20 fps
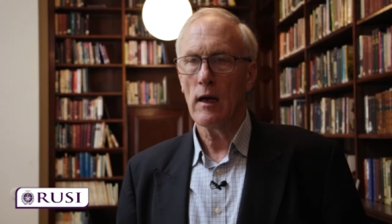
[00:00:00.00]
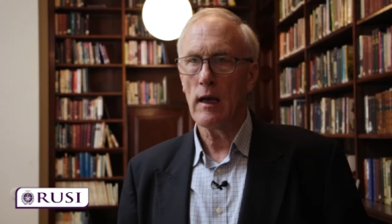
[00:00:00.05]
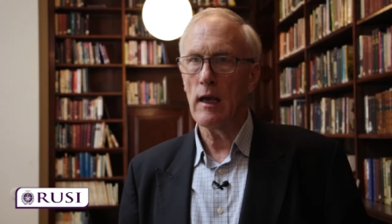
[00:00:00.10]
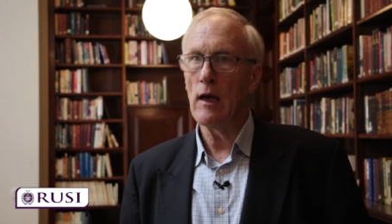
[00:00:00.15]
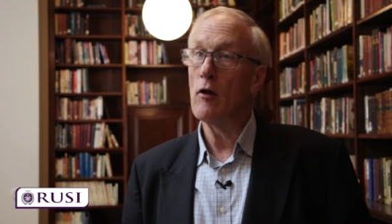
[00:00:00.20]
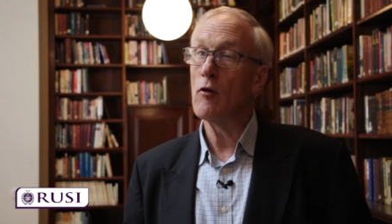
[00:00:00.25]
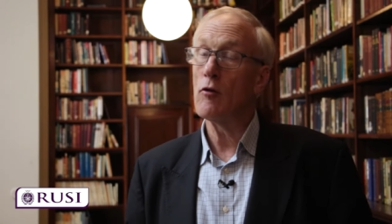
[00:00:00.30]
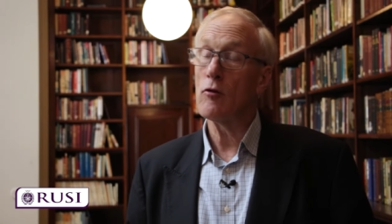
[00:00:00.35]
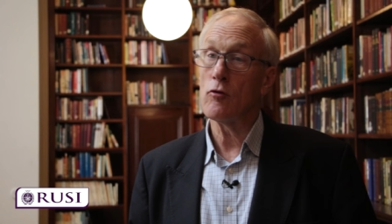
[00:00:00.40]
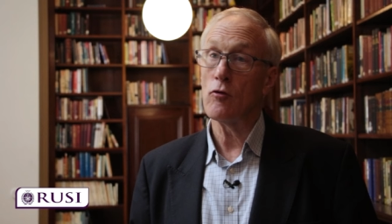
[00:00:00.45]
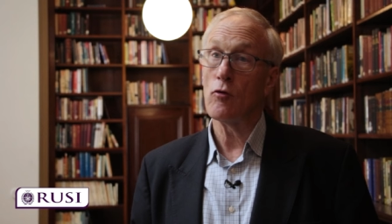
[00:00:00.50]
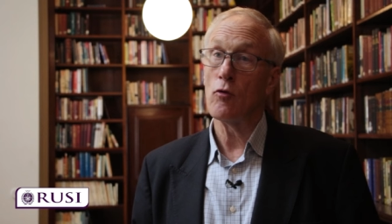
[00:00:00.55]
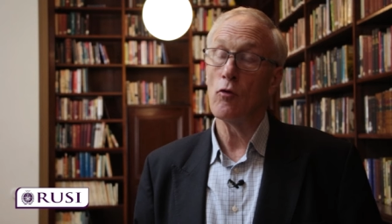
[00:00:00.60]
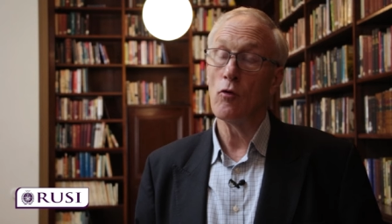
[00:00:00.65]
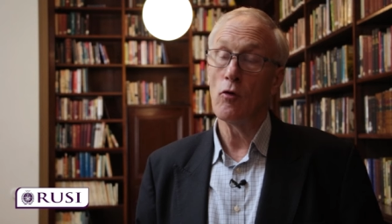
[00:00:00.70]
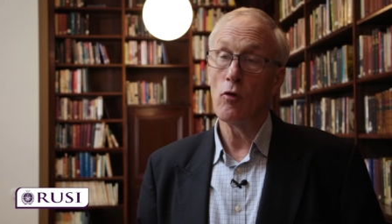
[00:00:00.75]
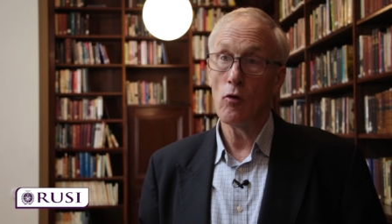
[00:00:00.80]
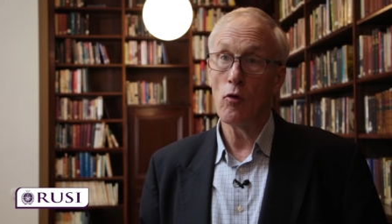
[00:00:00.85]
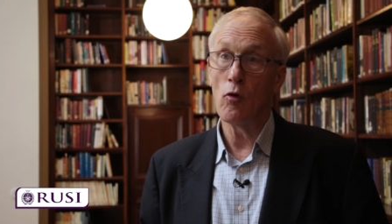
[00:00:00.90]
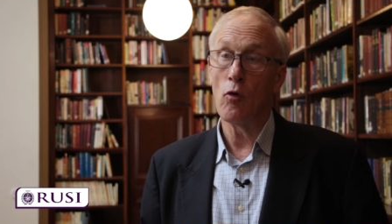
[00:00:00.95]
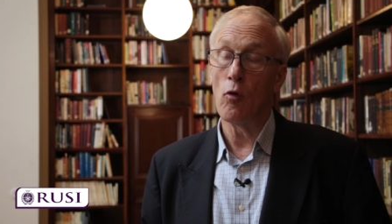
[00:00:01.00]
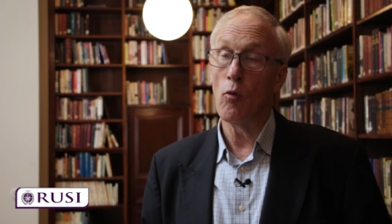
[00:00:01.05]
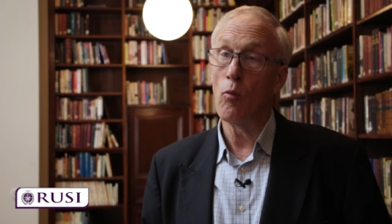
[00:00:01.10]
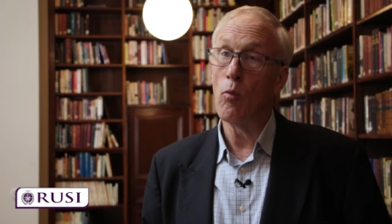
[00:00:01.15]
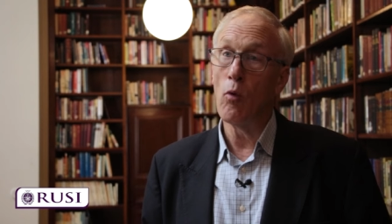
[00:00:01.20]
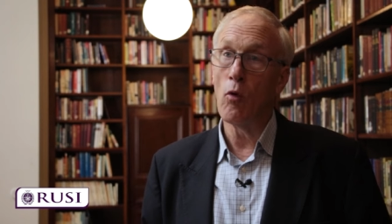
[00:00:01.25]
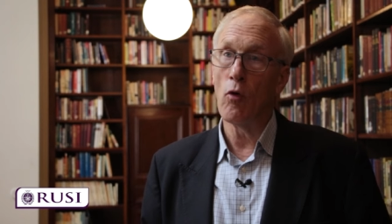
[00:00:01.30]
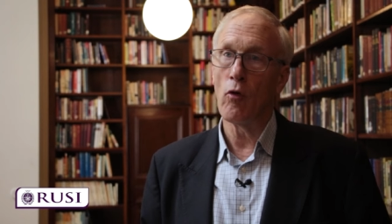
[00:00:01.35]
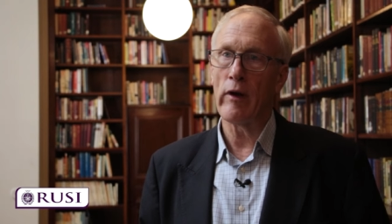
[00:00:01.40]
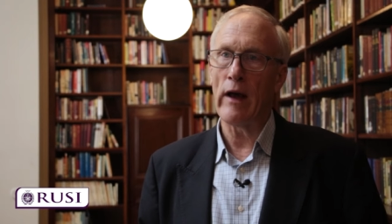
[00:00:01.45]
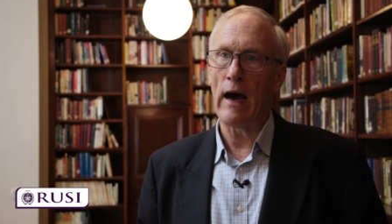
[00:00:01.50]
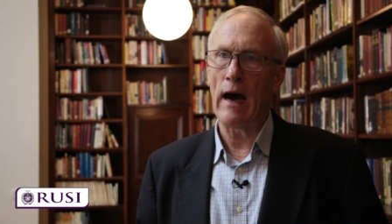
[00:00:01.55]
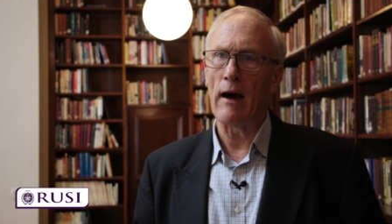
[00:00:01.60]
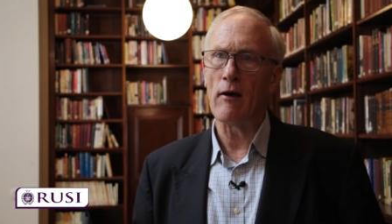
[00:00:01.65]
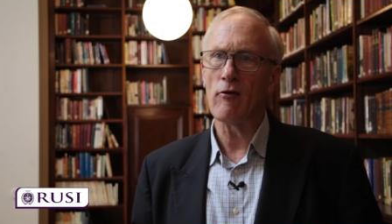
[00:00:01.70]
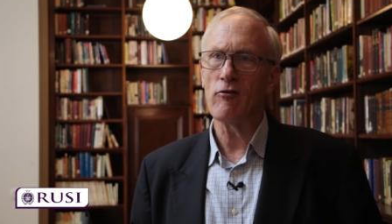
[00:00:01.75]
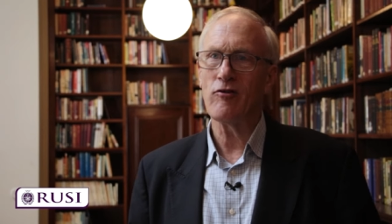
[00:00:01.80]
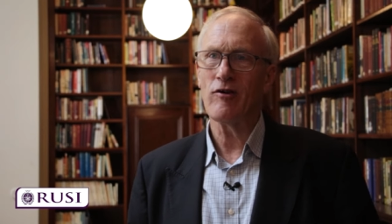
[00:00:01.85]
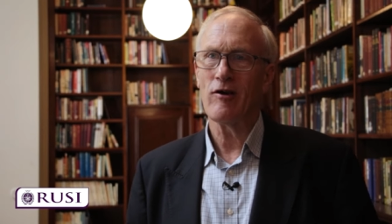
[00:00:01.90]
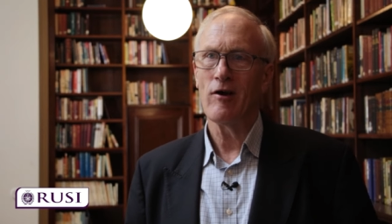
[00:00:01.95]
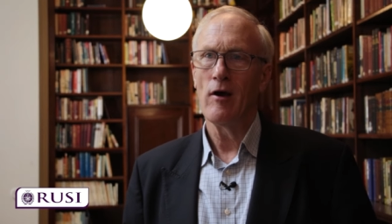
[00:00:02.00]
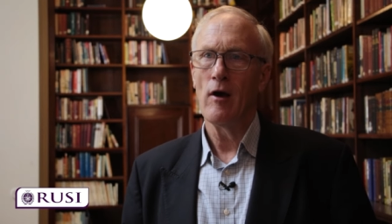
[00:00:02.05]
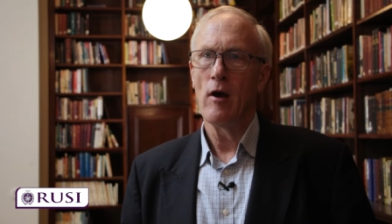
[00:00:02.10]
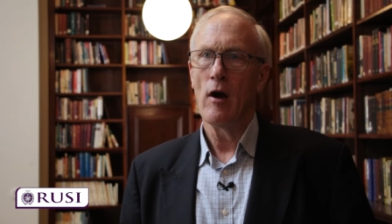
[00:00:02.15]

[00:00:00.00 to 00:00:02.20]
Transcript: killed or, or worn out,